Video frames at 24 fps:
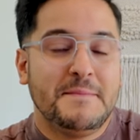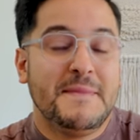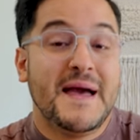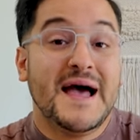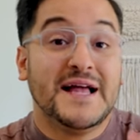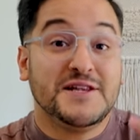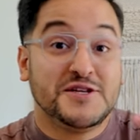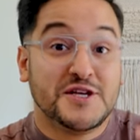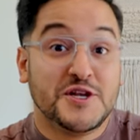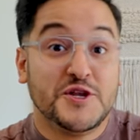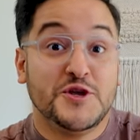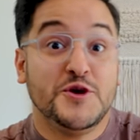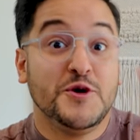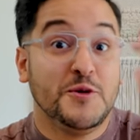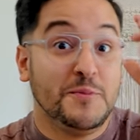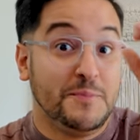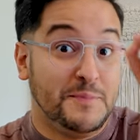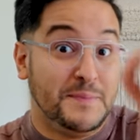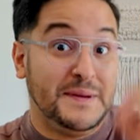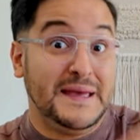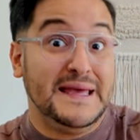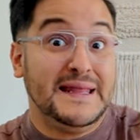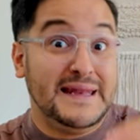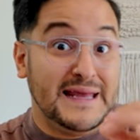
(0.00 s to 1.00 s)
imagine you
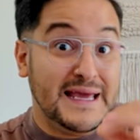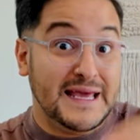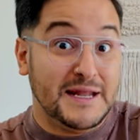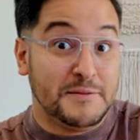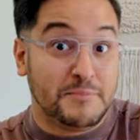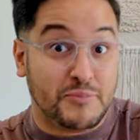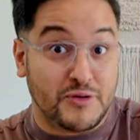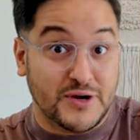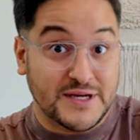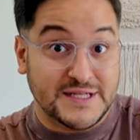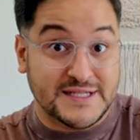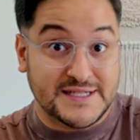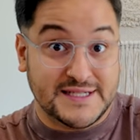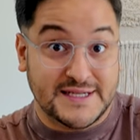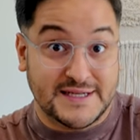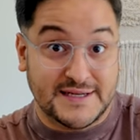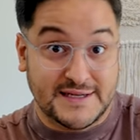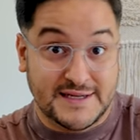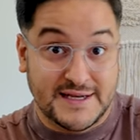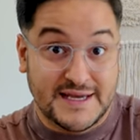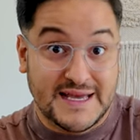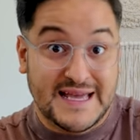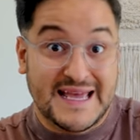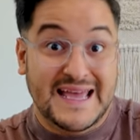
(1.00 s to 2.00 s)
been in
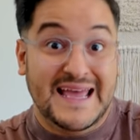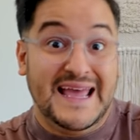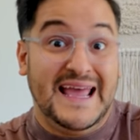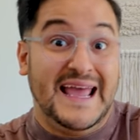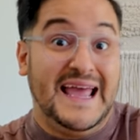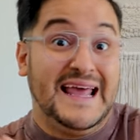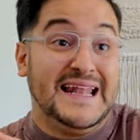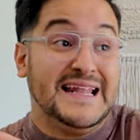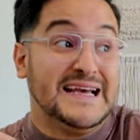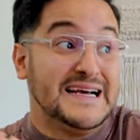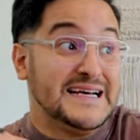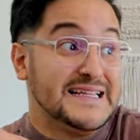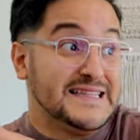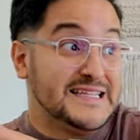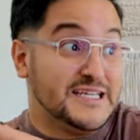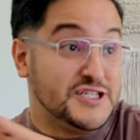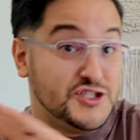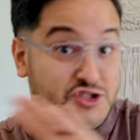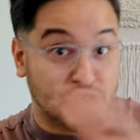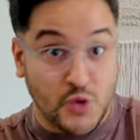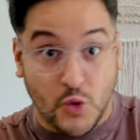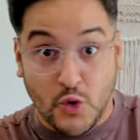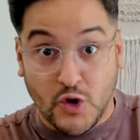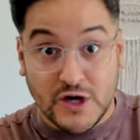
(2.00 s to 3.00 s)
prison and the
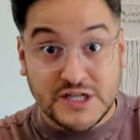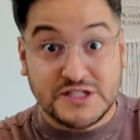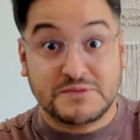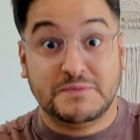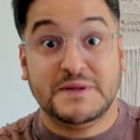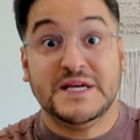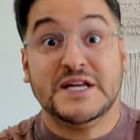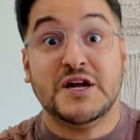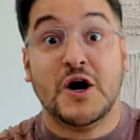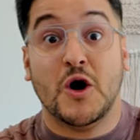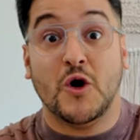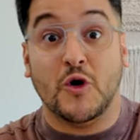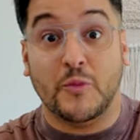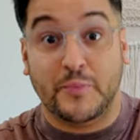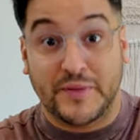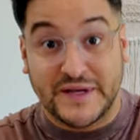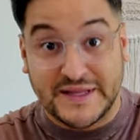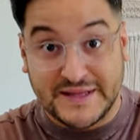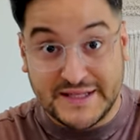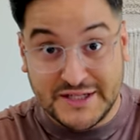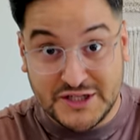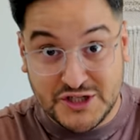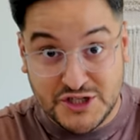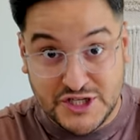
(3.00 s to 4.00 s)
doors being
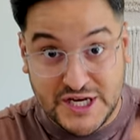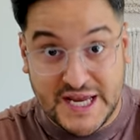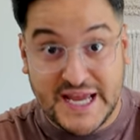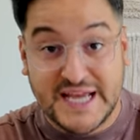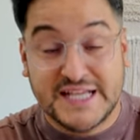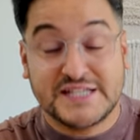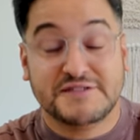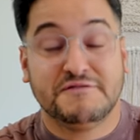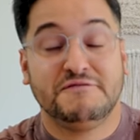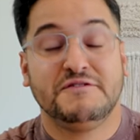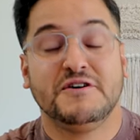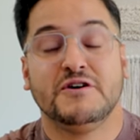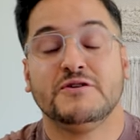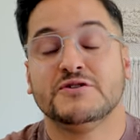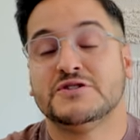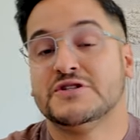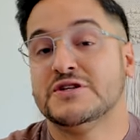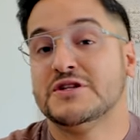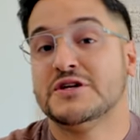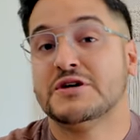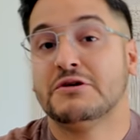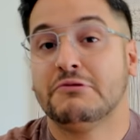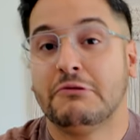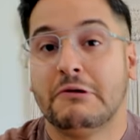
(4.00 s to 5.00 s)
open, the chains fell
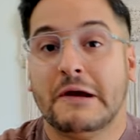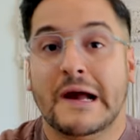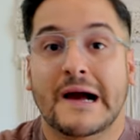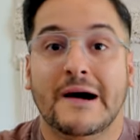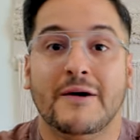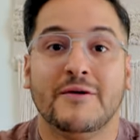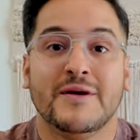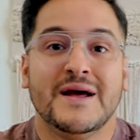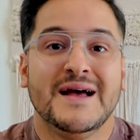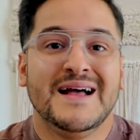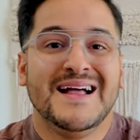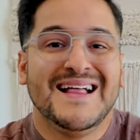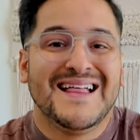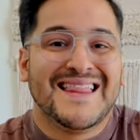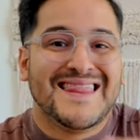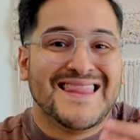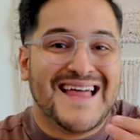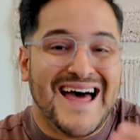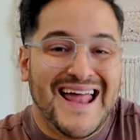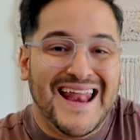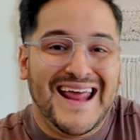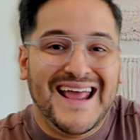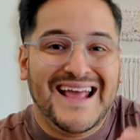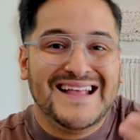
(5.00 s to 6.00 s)
to the ground.
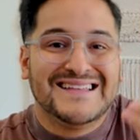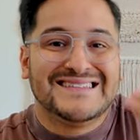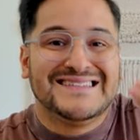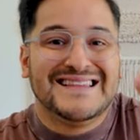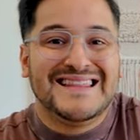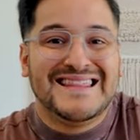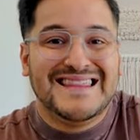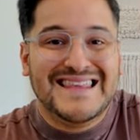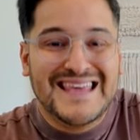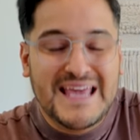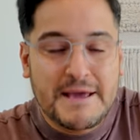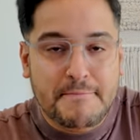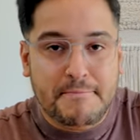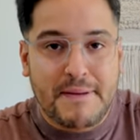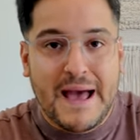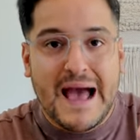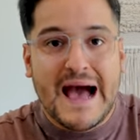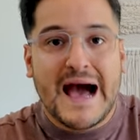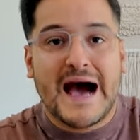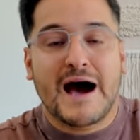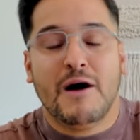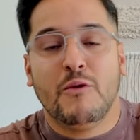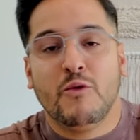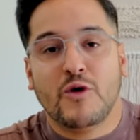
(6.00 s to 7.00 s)
That is the
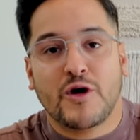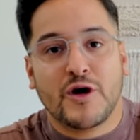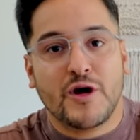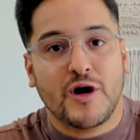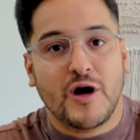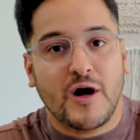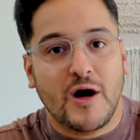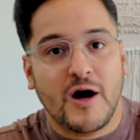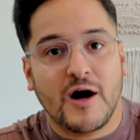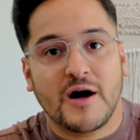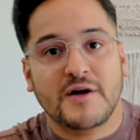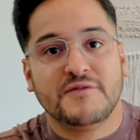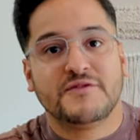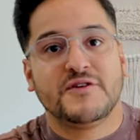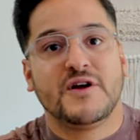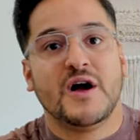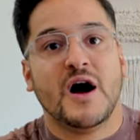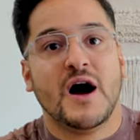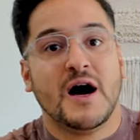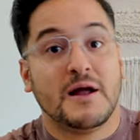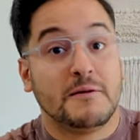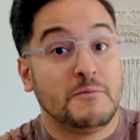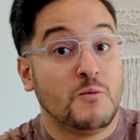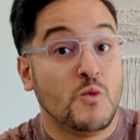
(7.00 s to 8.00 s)
power of
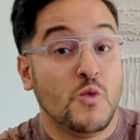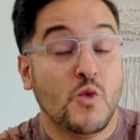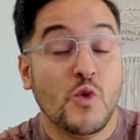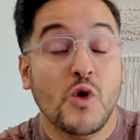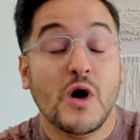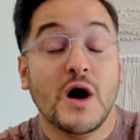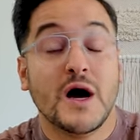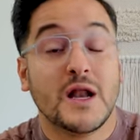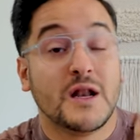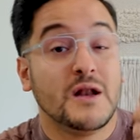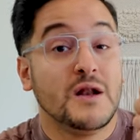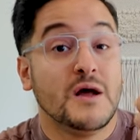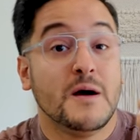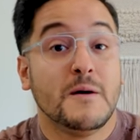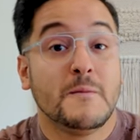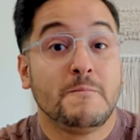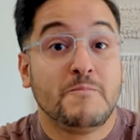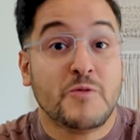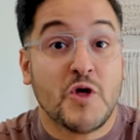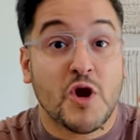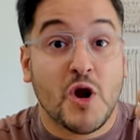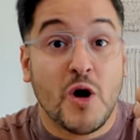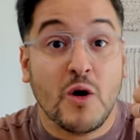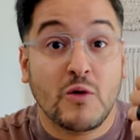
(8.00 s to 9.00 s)
God. One,
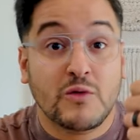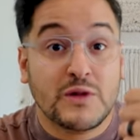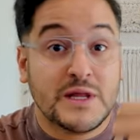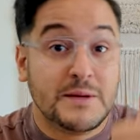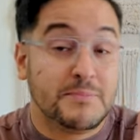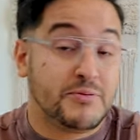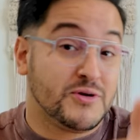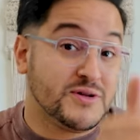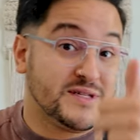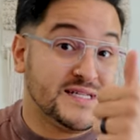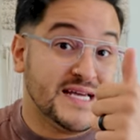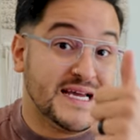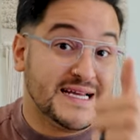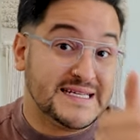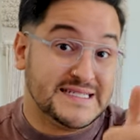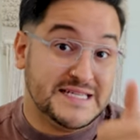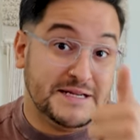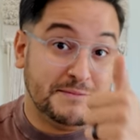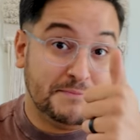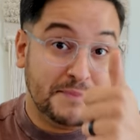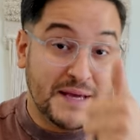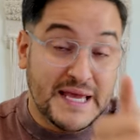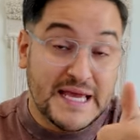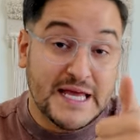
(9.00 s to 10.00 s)
not only
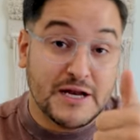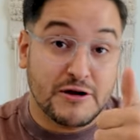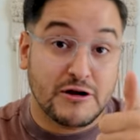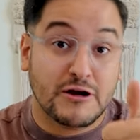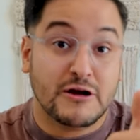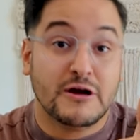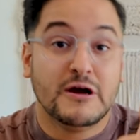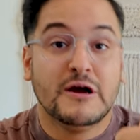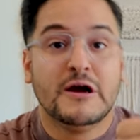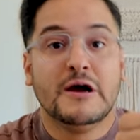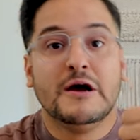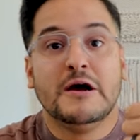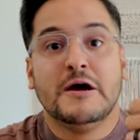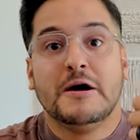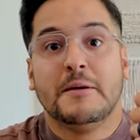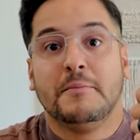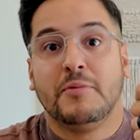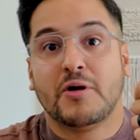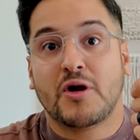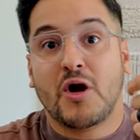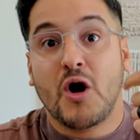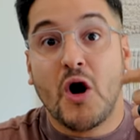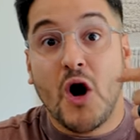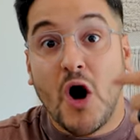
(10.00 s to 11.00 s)
protecting Peter,
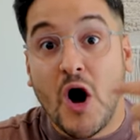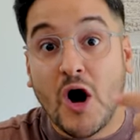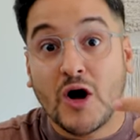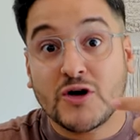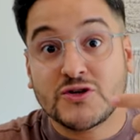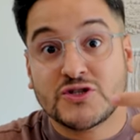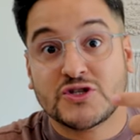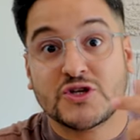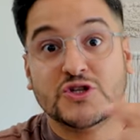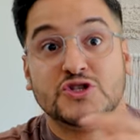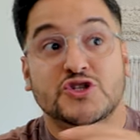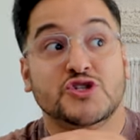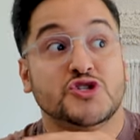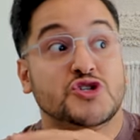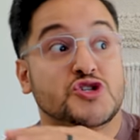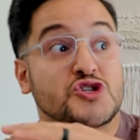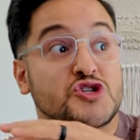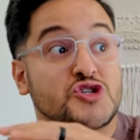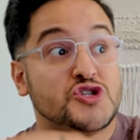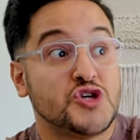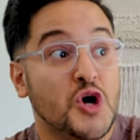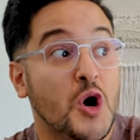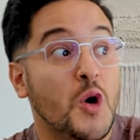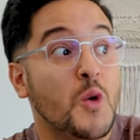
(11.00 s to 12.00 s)
but also just
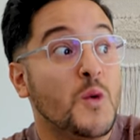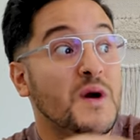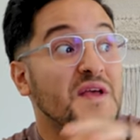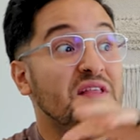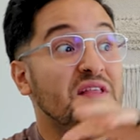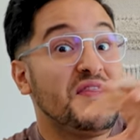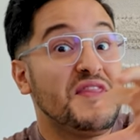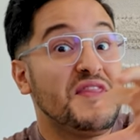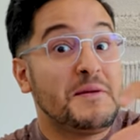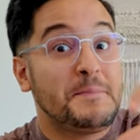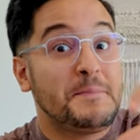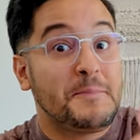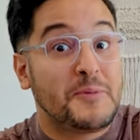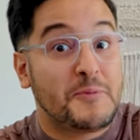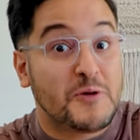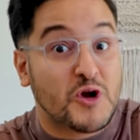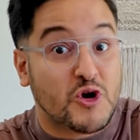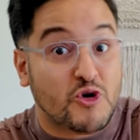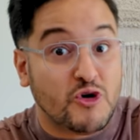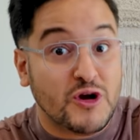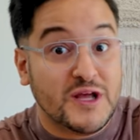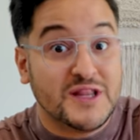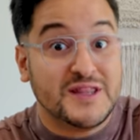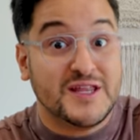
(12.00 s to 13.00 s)
showing the,
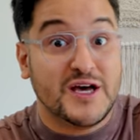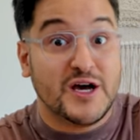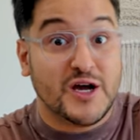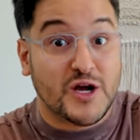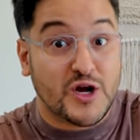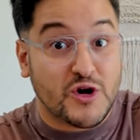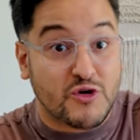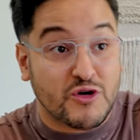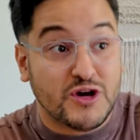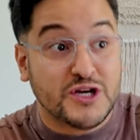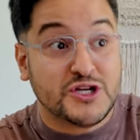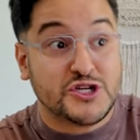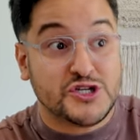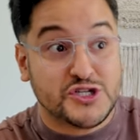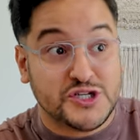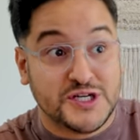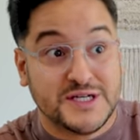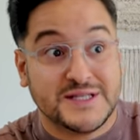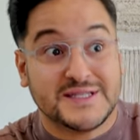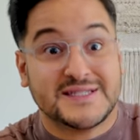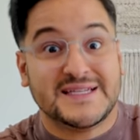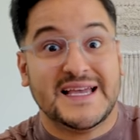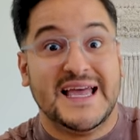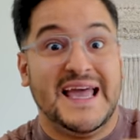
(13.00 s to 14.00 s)
the
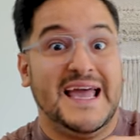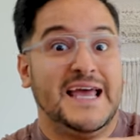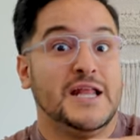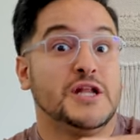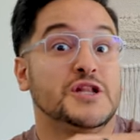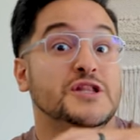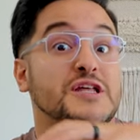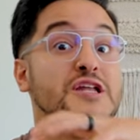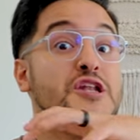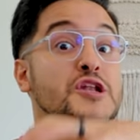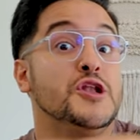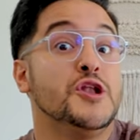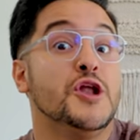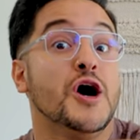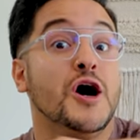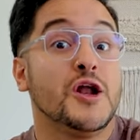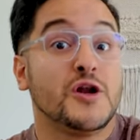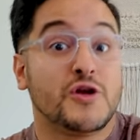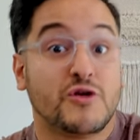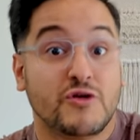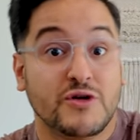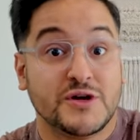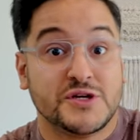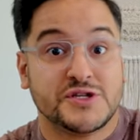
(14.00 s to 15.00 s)
Christians and the
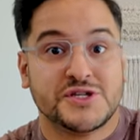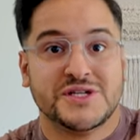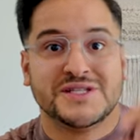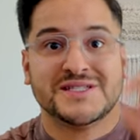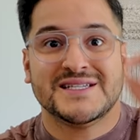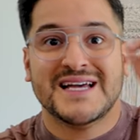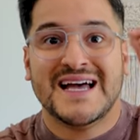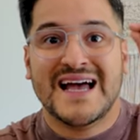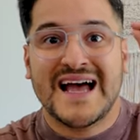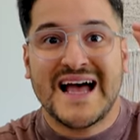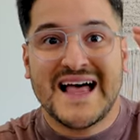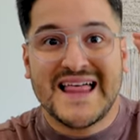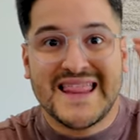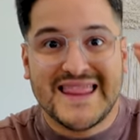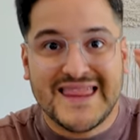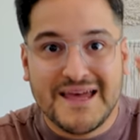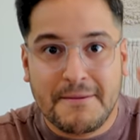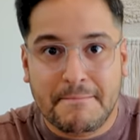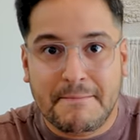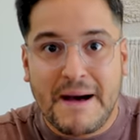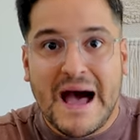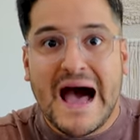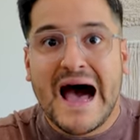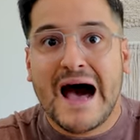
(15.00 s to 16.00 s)
non Christians
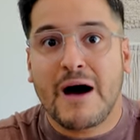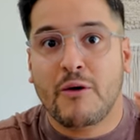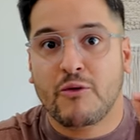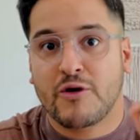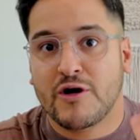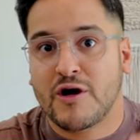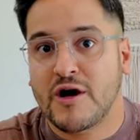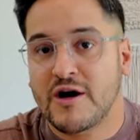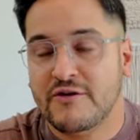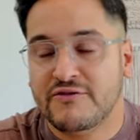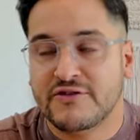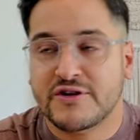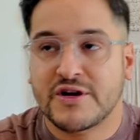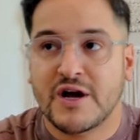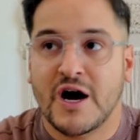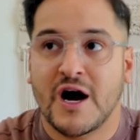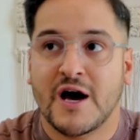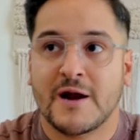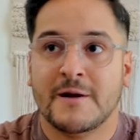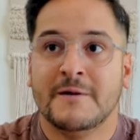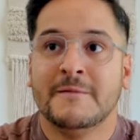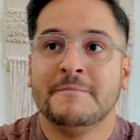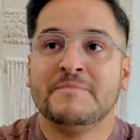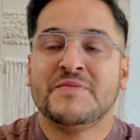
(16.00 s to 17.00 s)
the power of
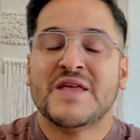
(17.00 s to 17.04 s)
God.